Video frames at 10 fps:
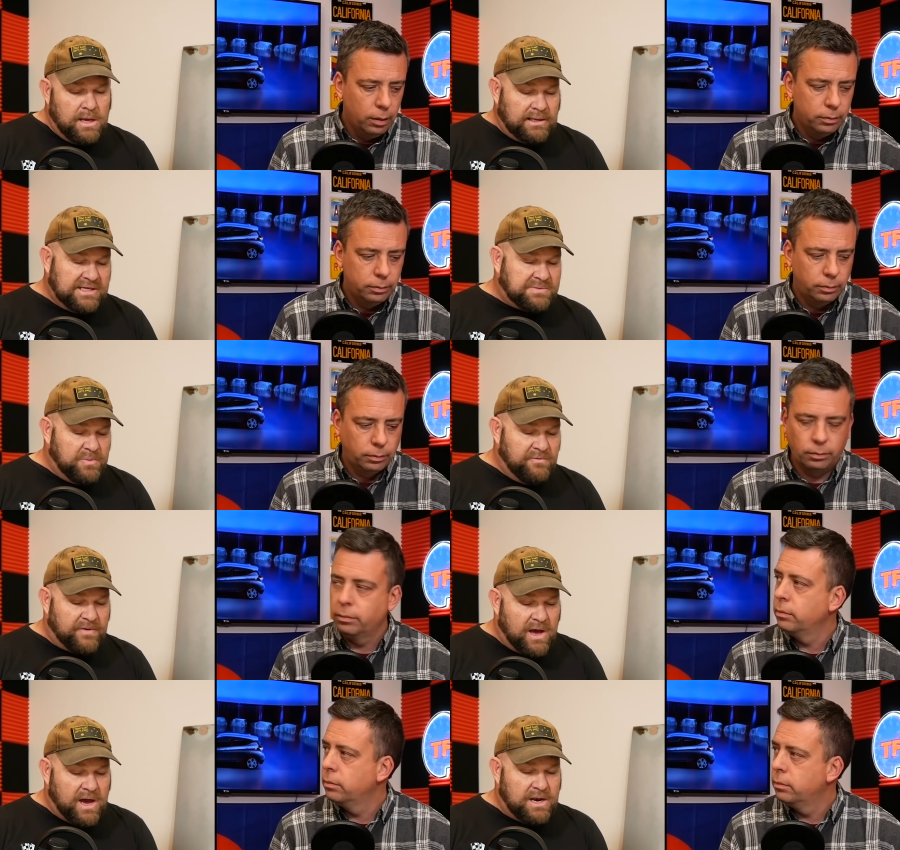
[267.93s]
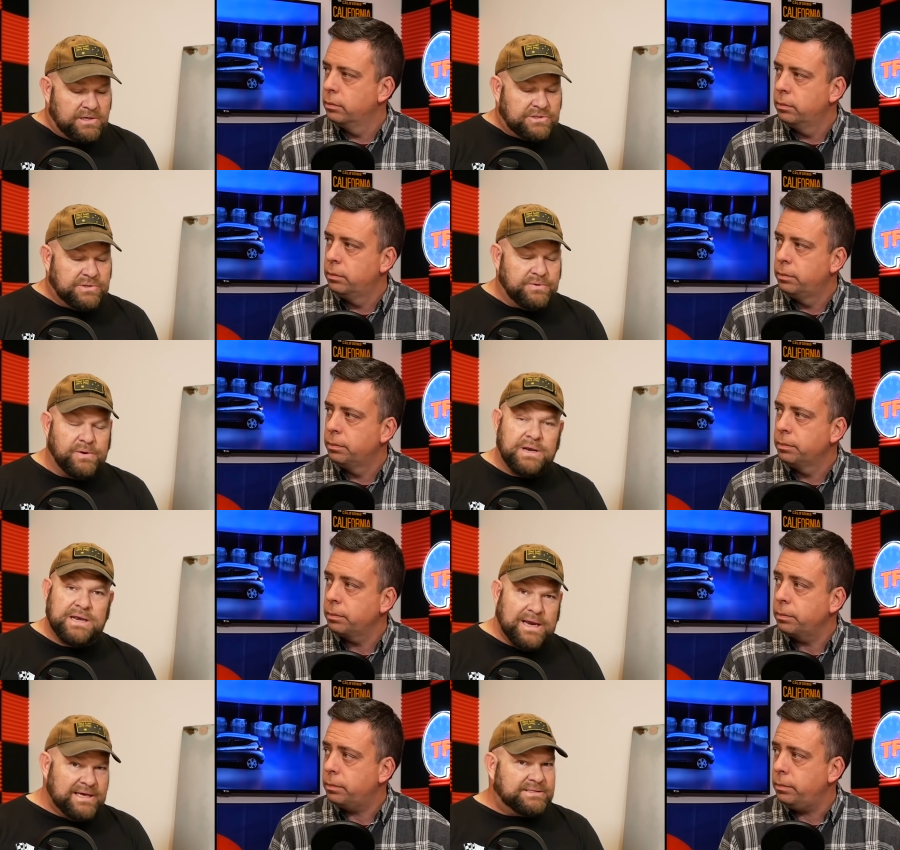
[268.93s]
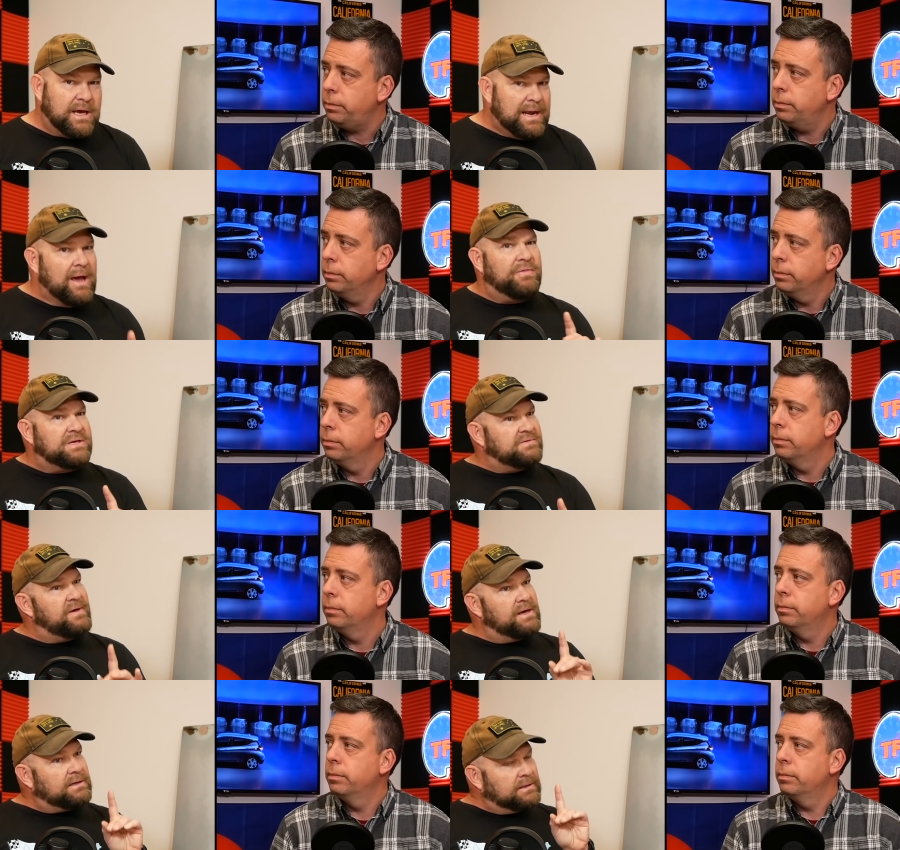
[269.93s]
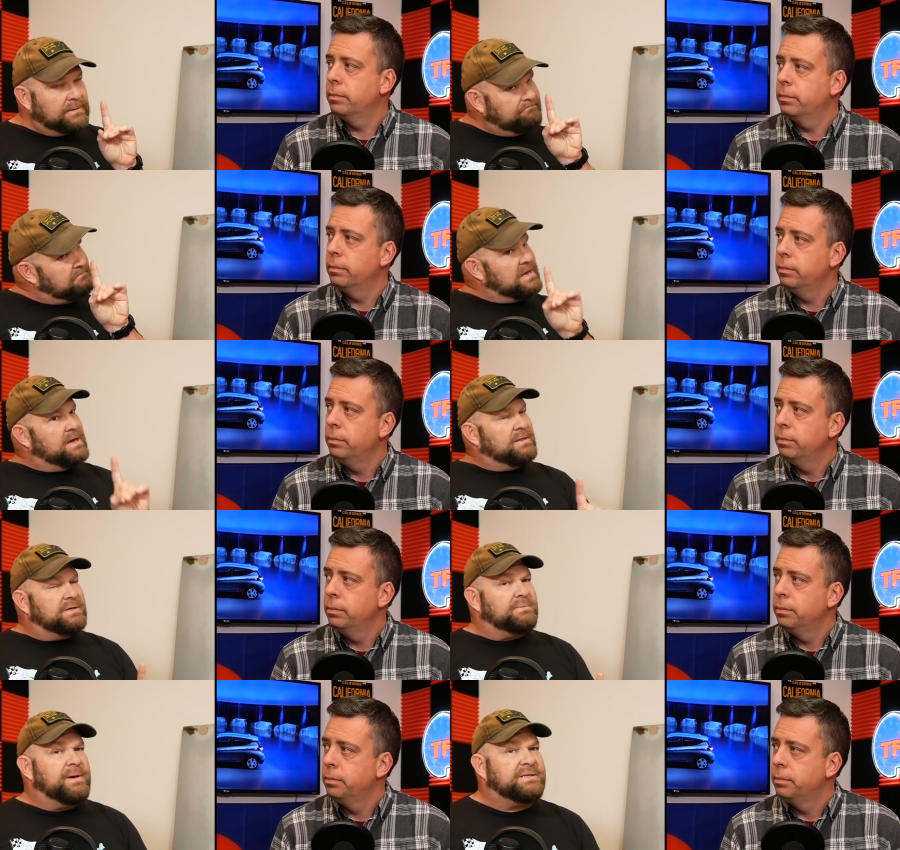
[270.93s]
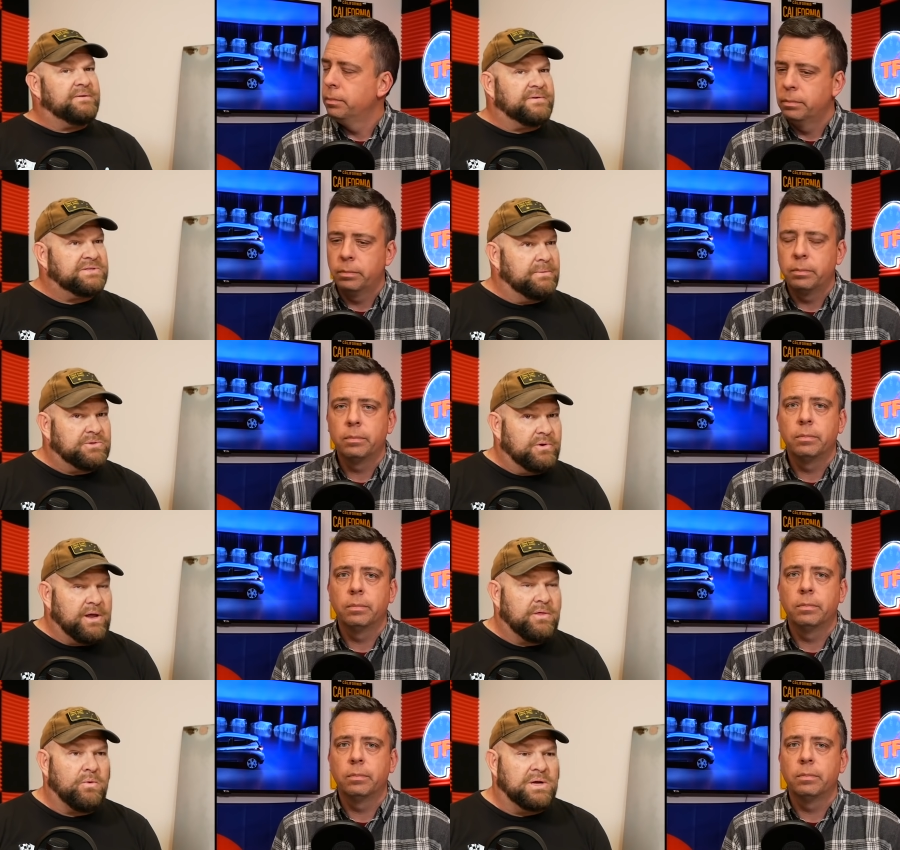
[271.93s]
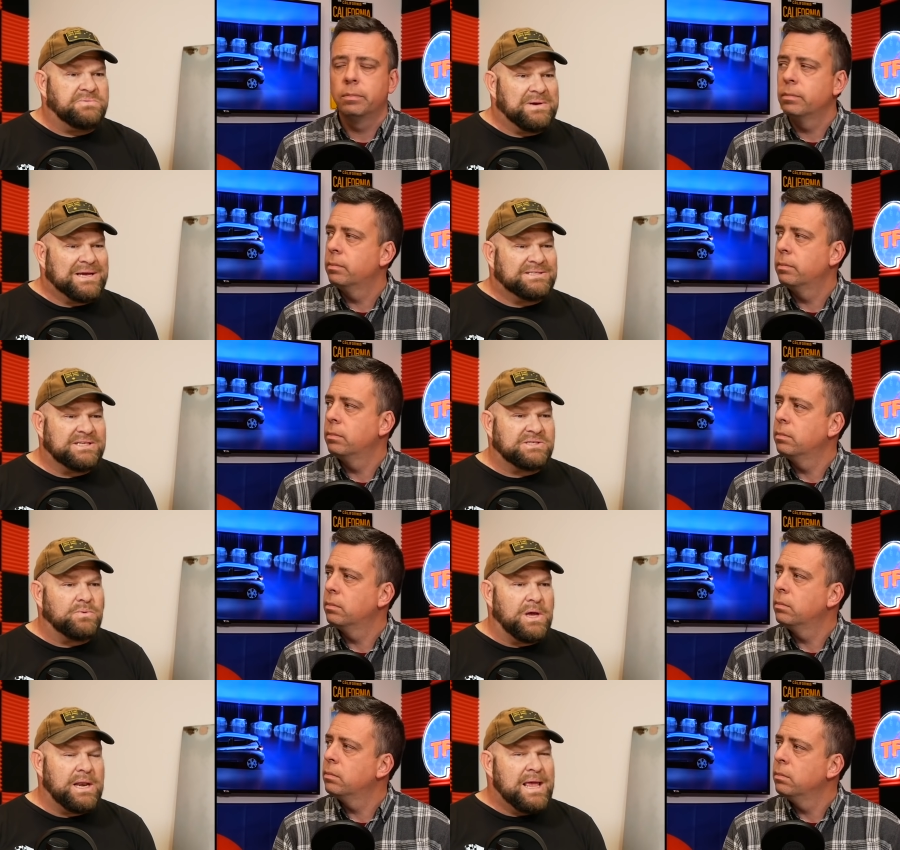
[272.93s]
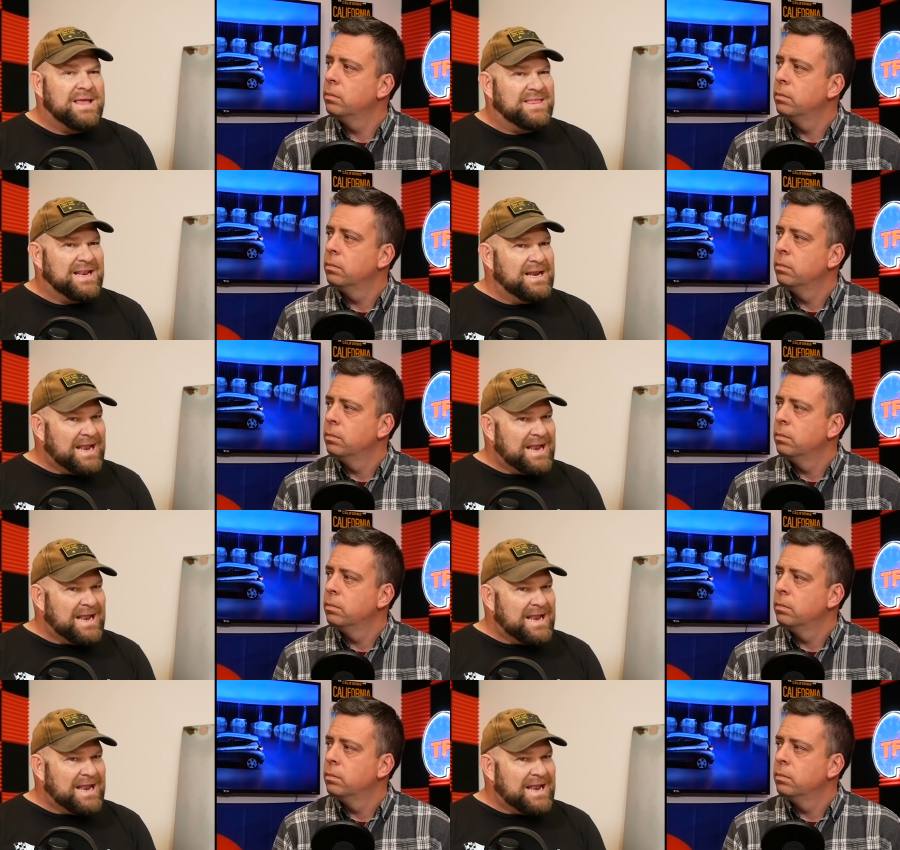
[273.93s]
Speaker 1: Let's move on to Nissan. Now, this vehicle, there's a big difference here between the other ones because this one, they didn't